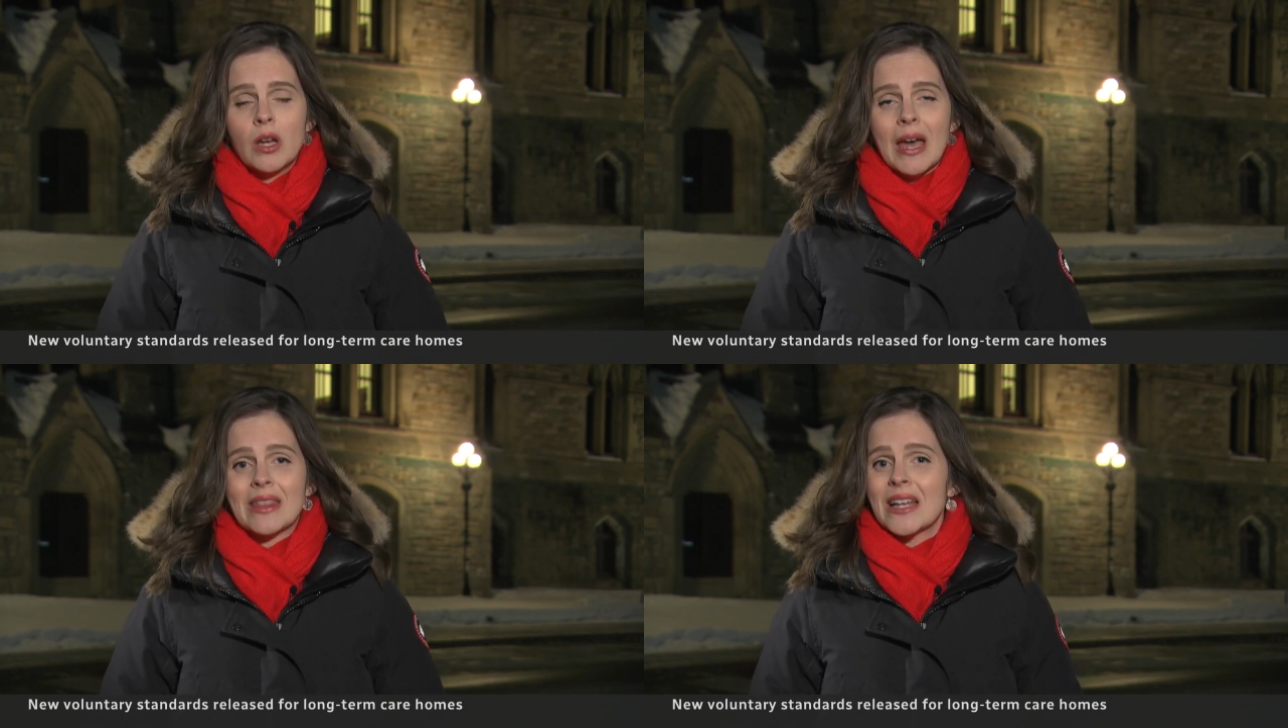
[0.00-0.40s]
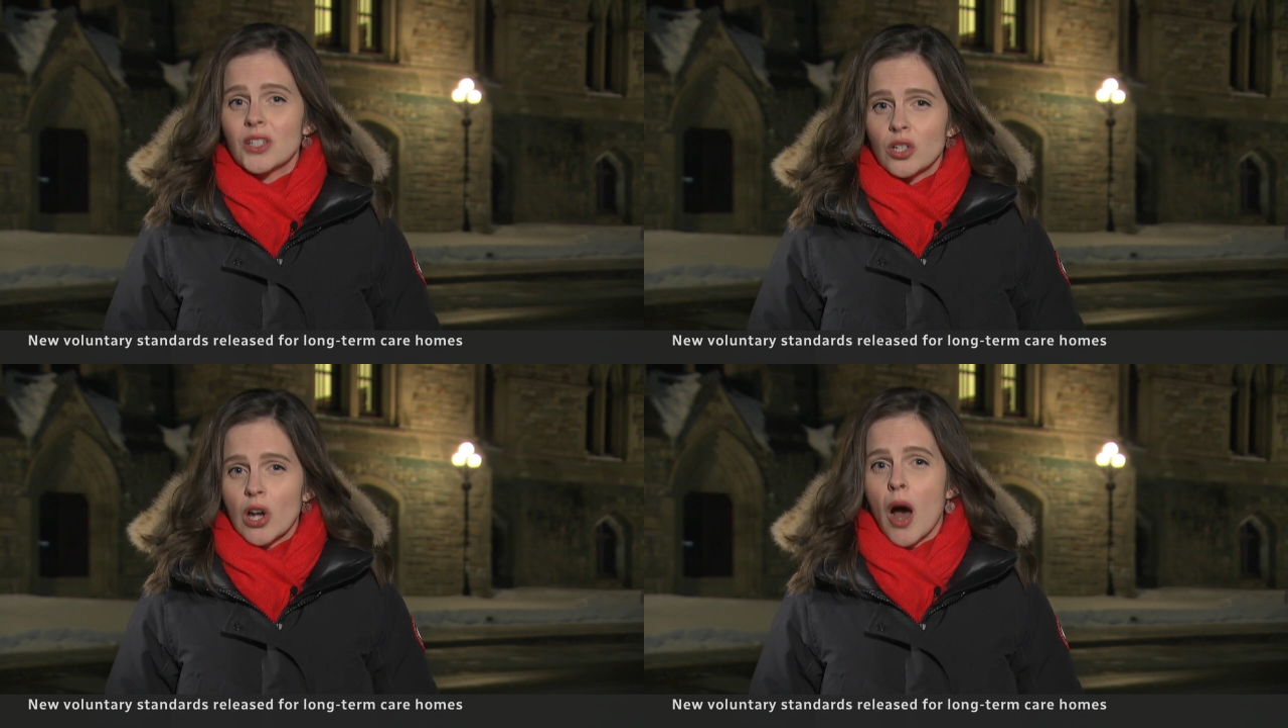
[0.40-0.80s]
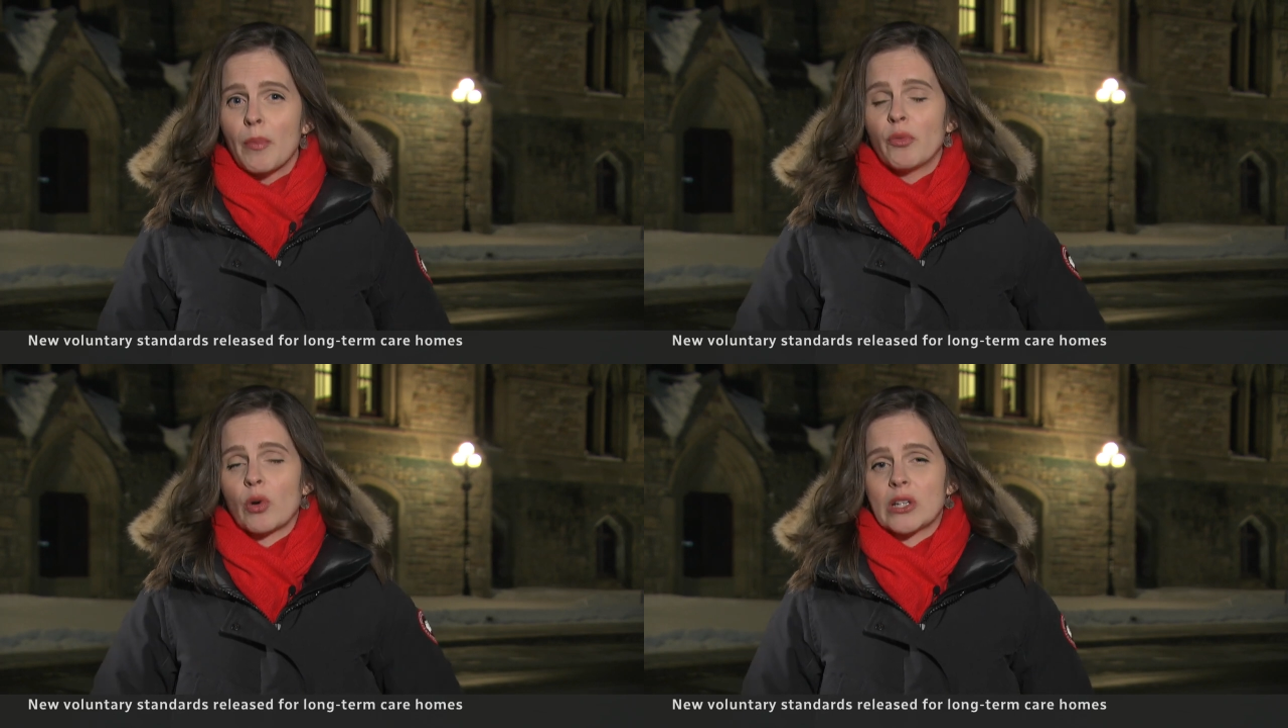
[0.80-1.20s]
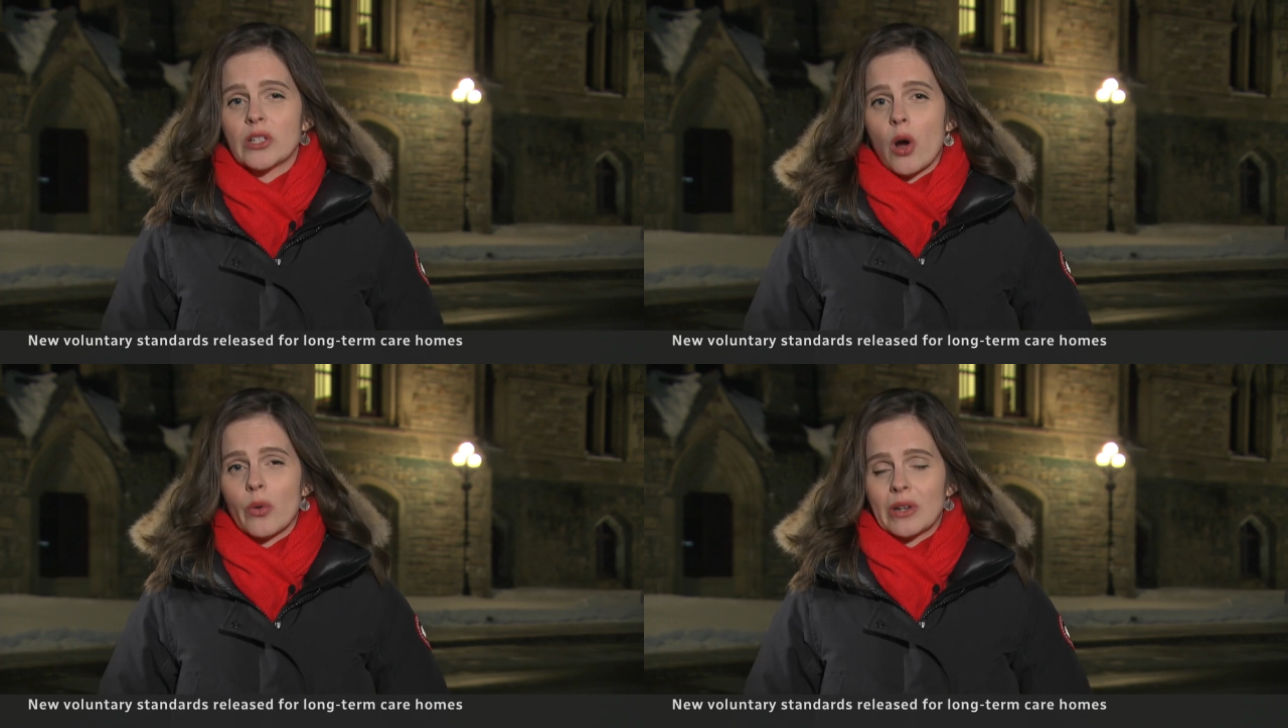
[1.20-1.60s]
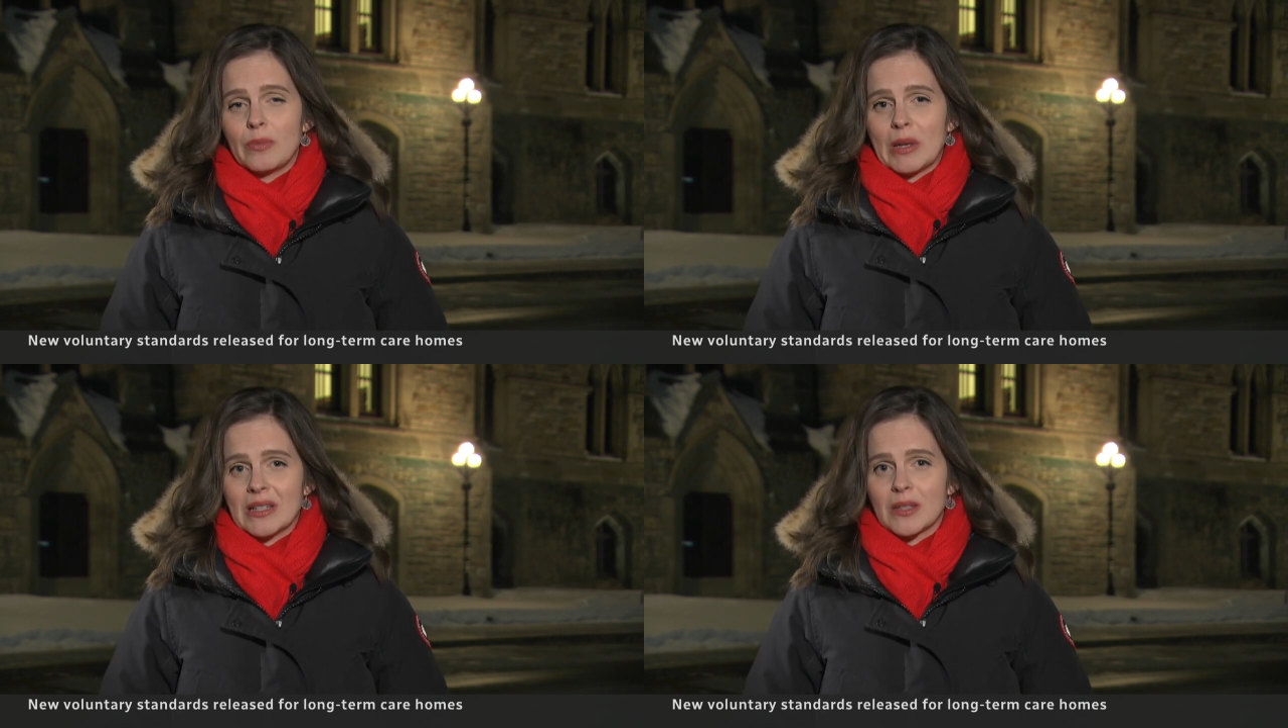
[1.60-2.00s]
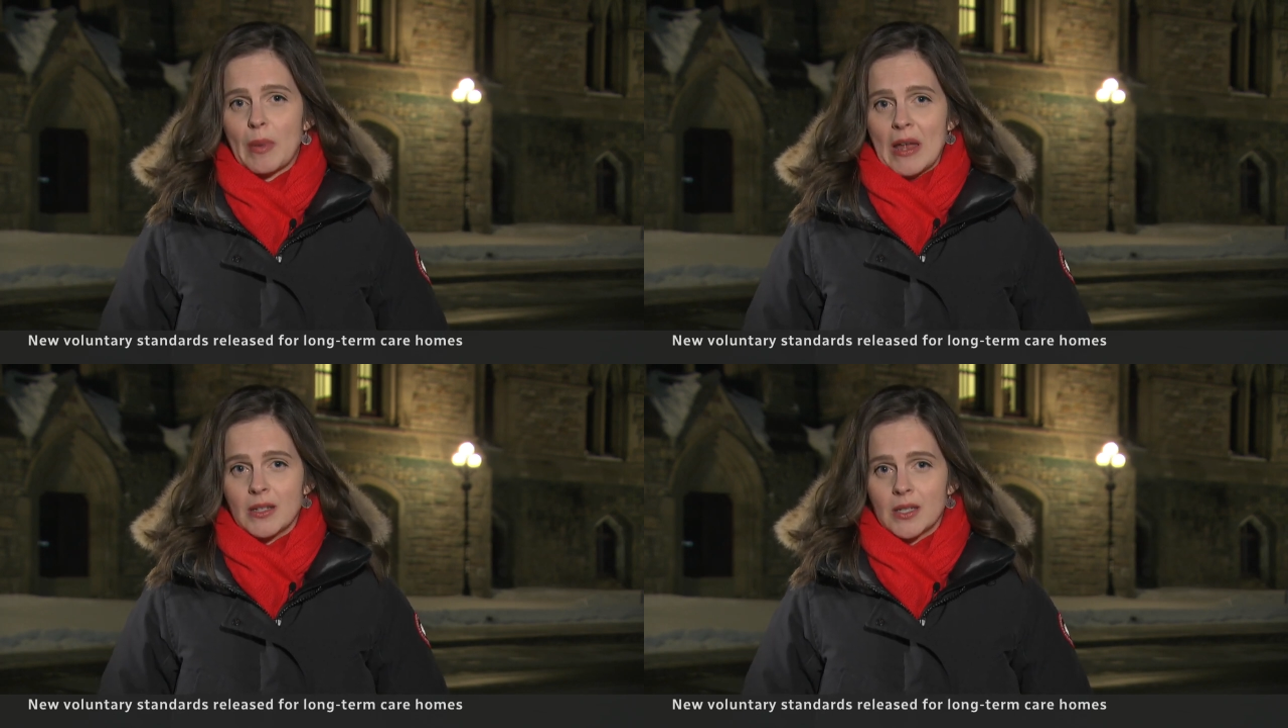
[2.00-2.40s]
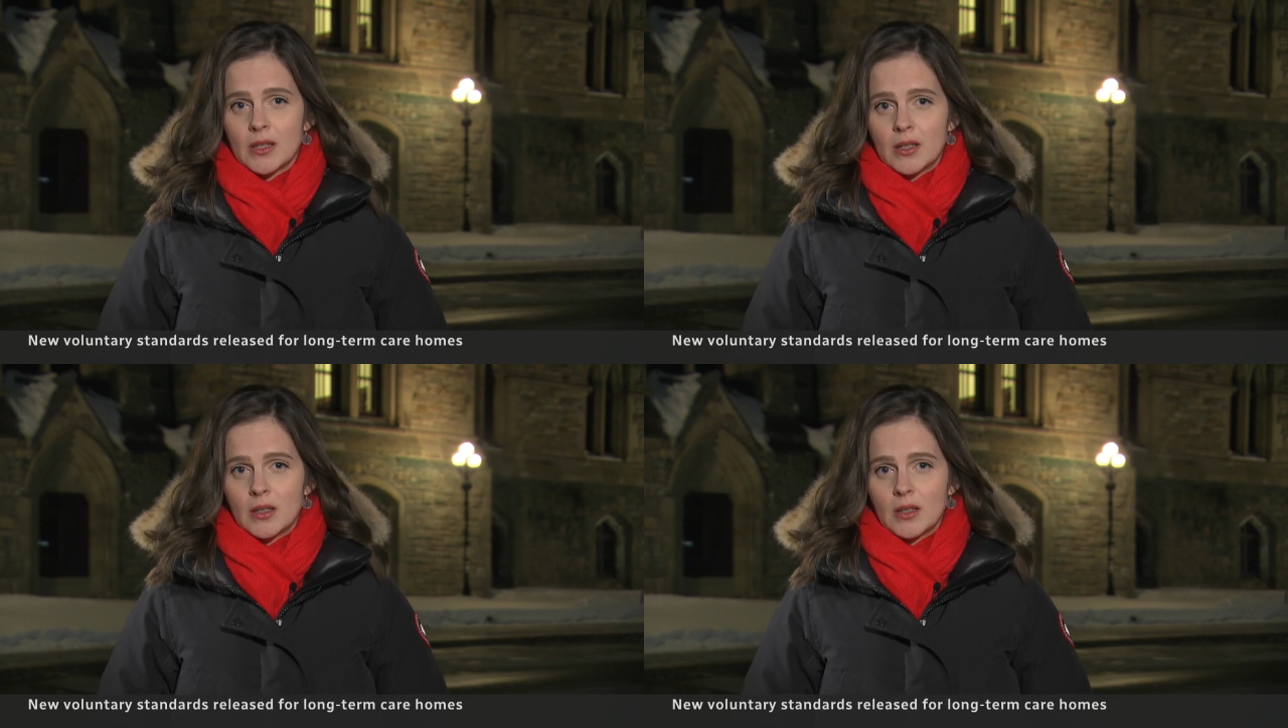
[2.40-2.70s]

and that's on top of what is already being spent.